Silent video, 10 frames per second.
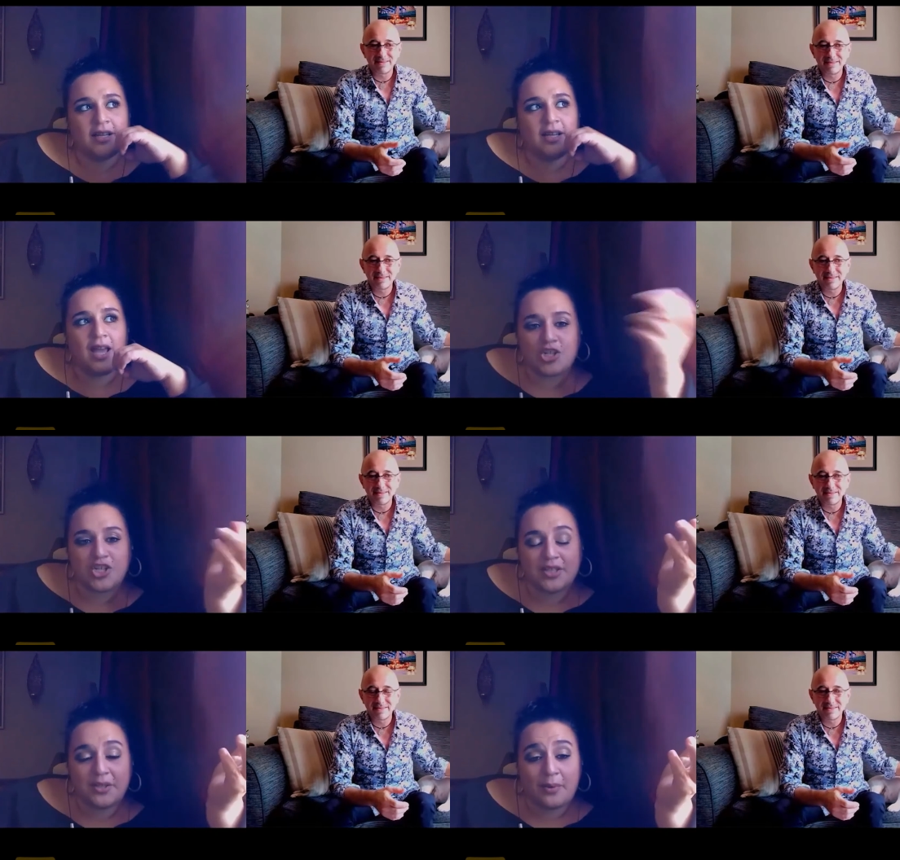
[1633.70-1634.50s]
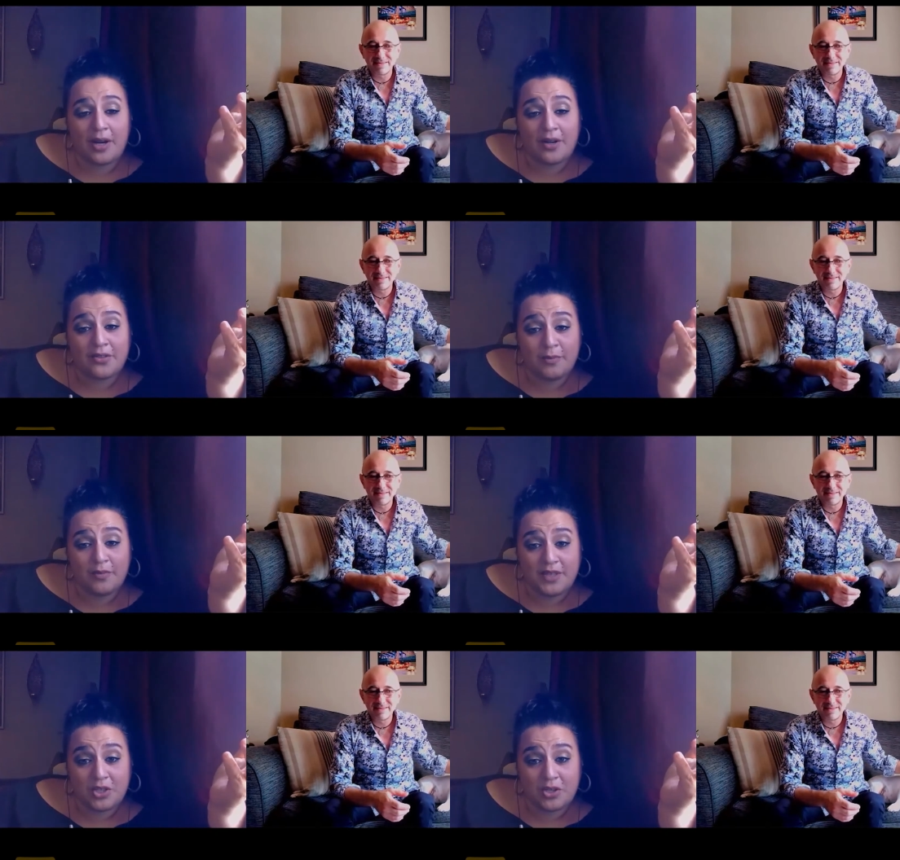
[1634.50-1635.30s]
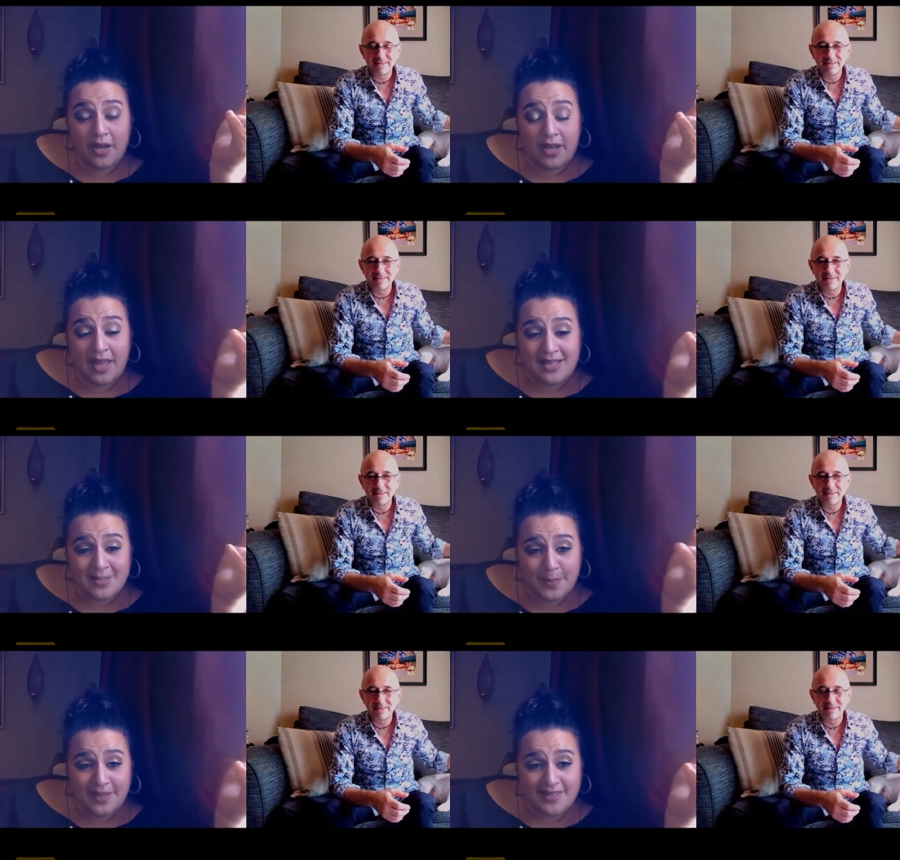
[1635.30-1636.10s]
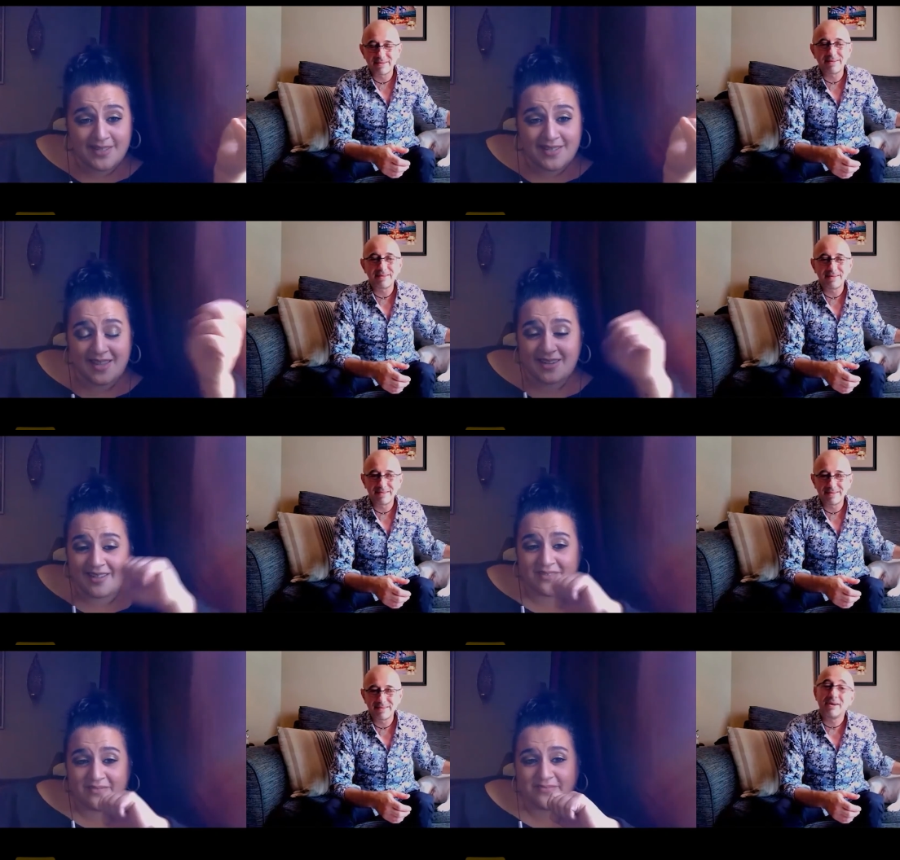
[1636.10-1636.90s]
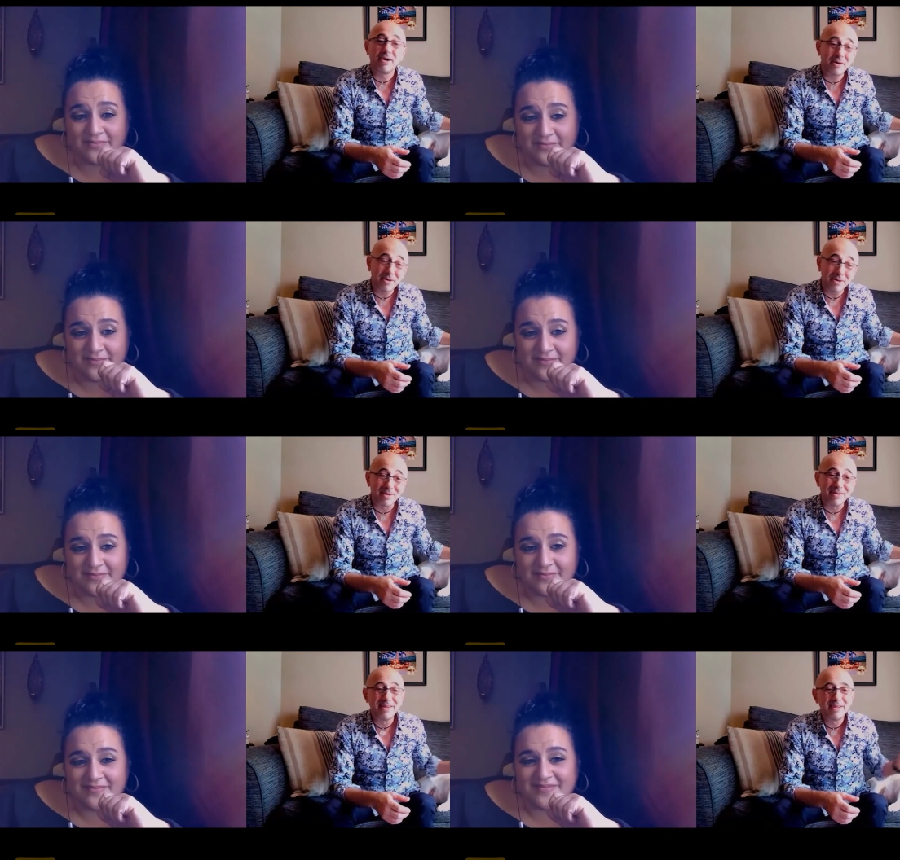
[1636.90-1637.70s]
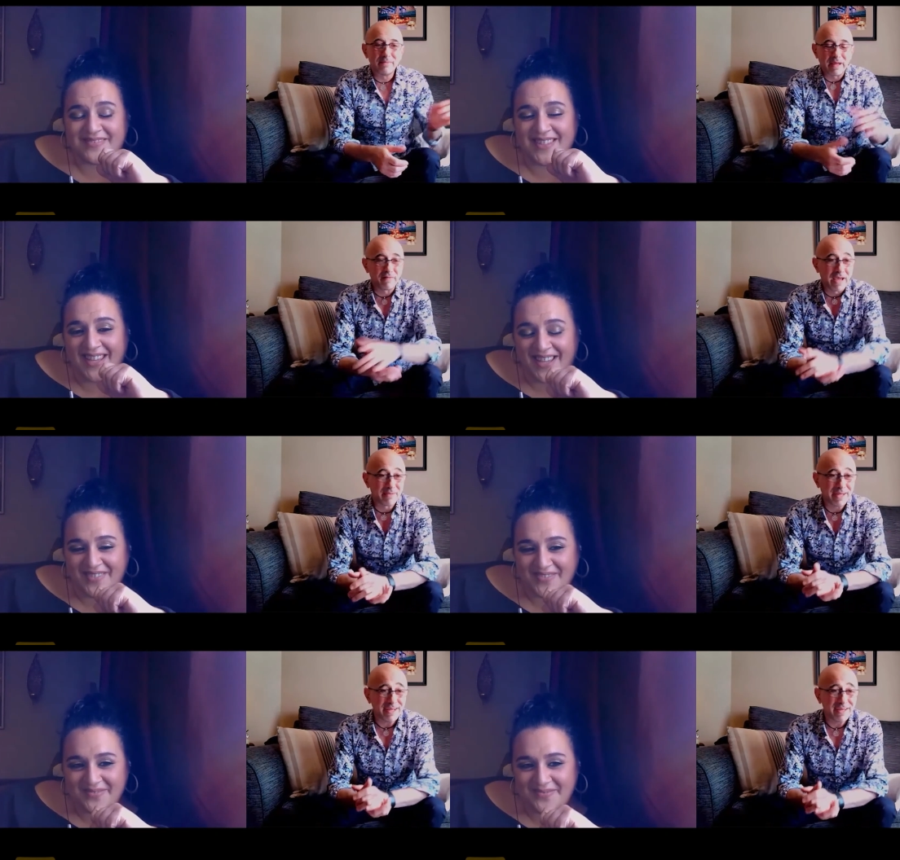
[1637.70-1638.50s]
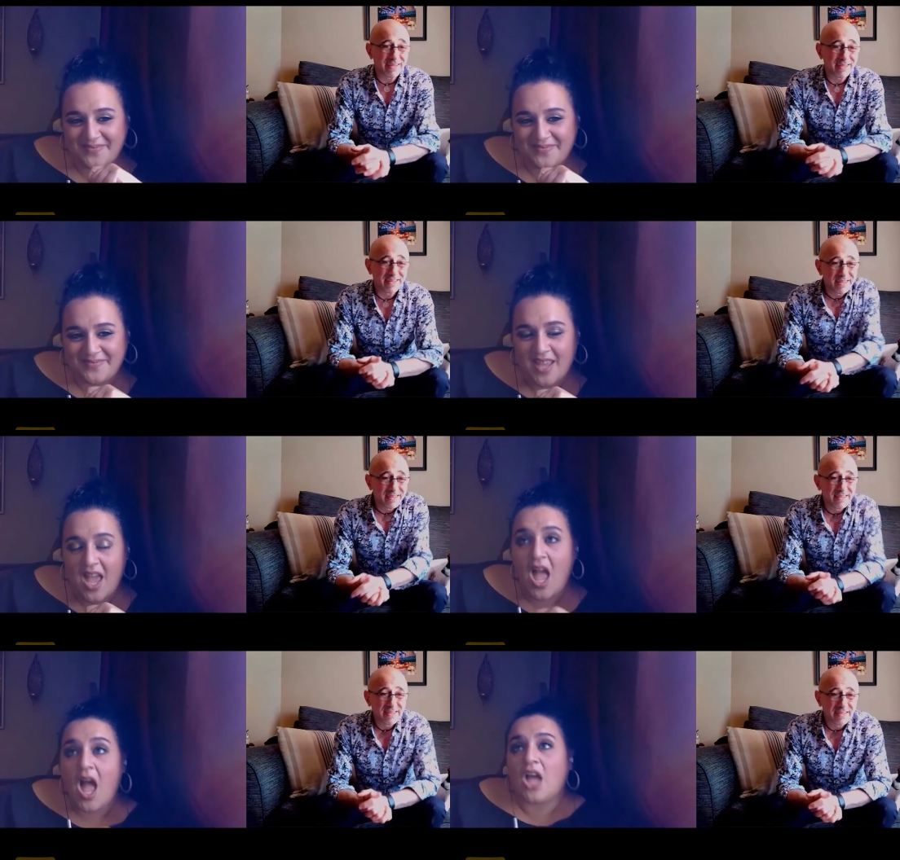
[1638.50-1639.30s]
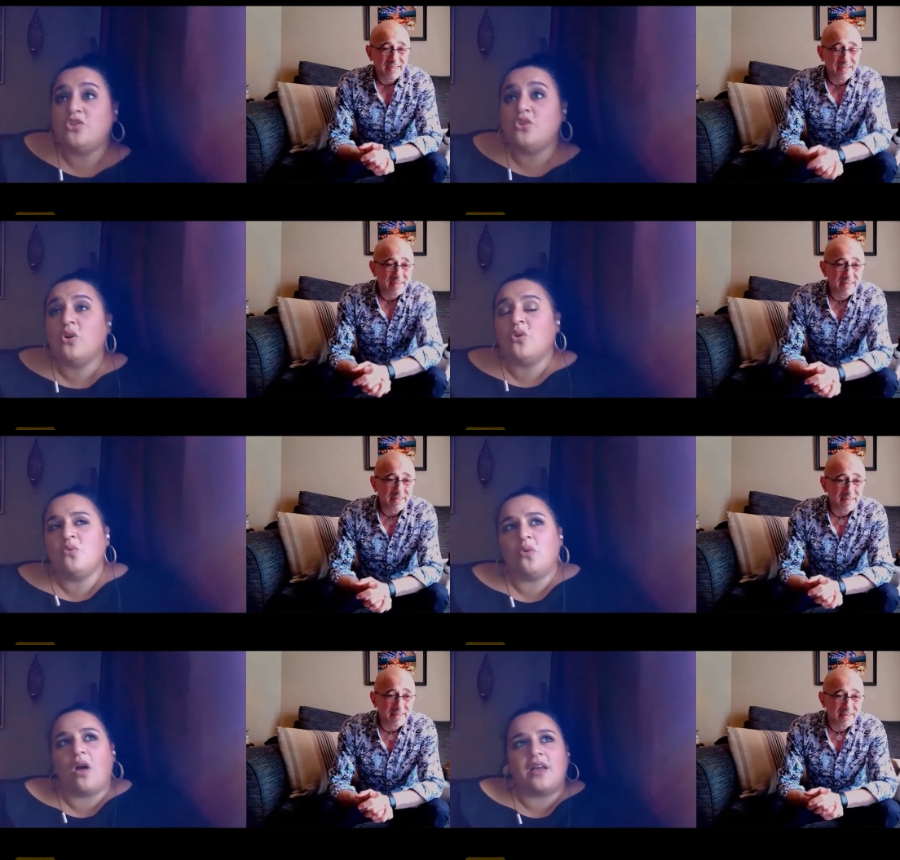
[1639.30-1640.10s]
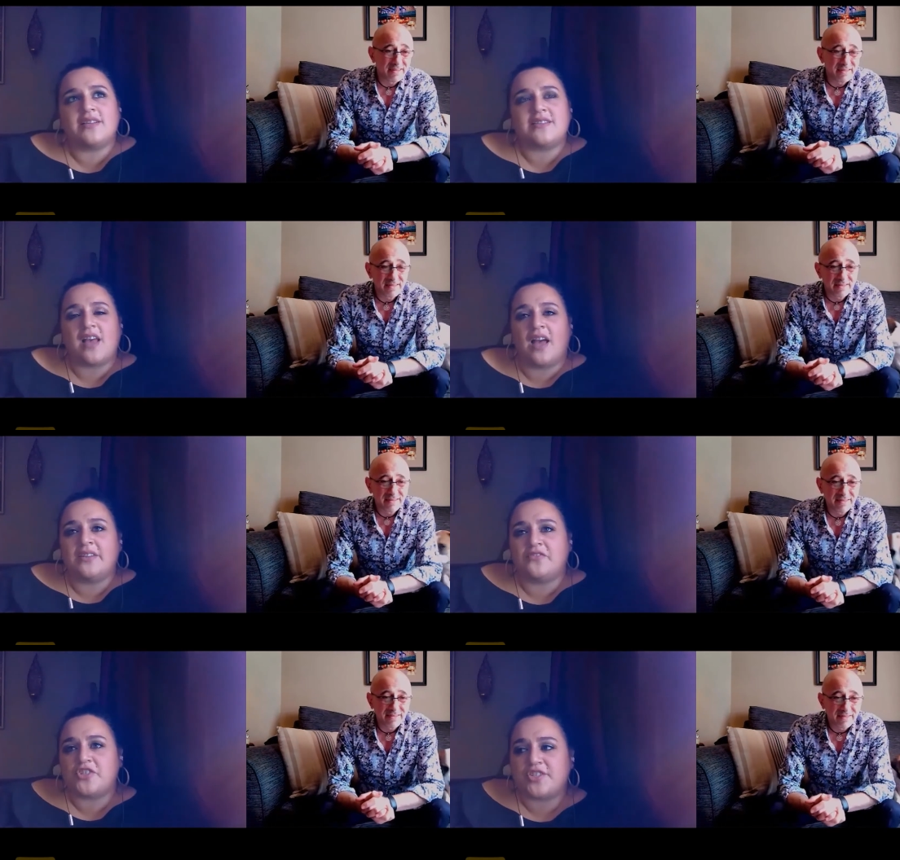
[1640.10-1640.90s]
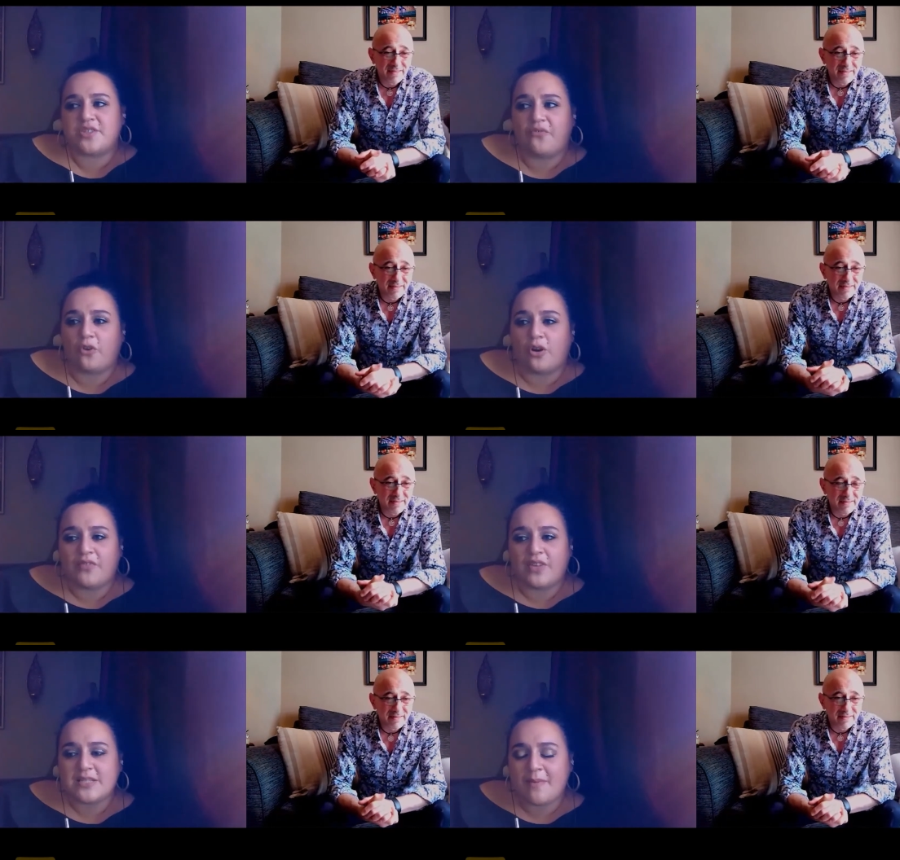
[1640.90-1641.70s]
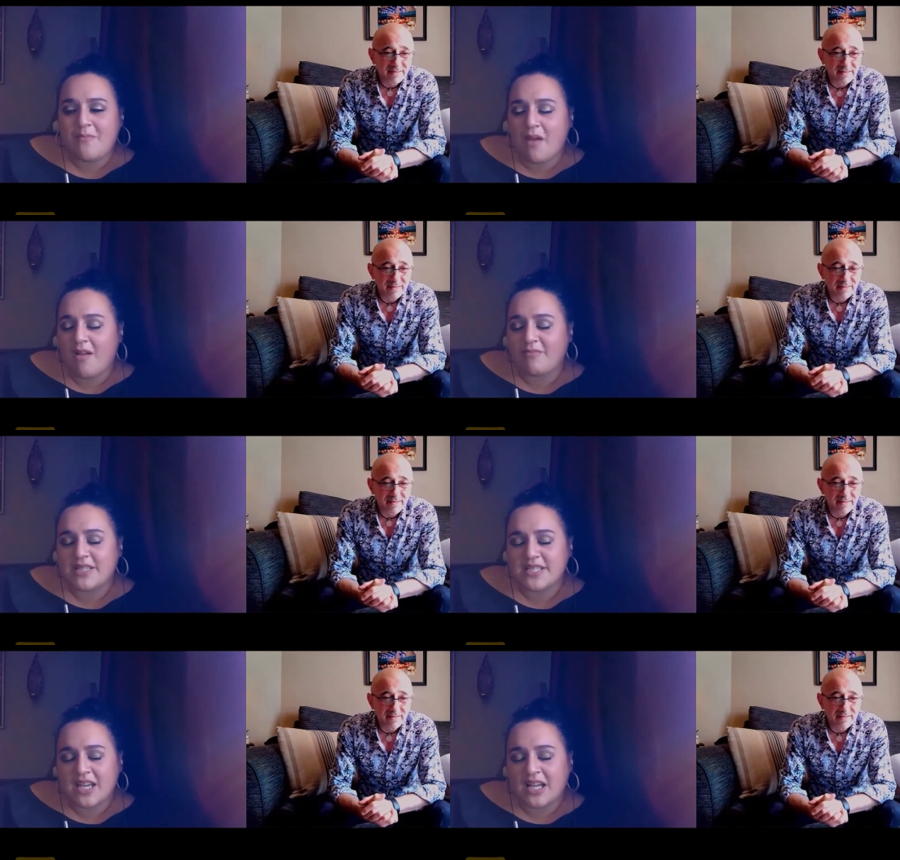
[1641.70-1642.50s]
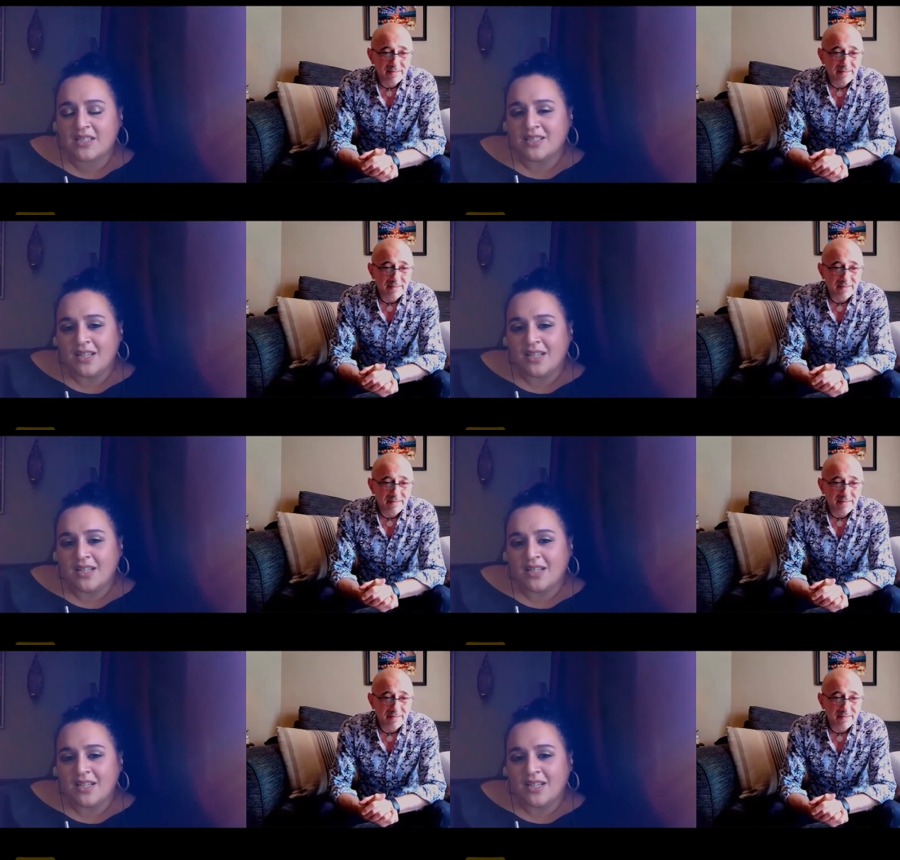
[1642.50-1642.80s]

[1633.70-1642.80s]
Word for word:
Speaker 1: actually where the movie The Great Gatsby is set in.
Speaker 2: Oh, cool! Big yeah. family.
Speaker 1: No, it's kind of just the four of us my mom, my dad.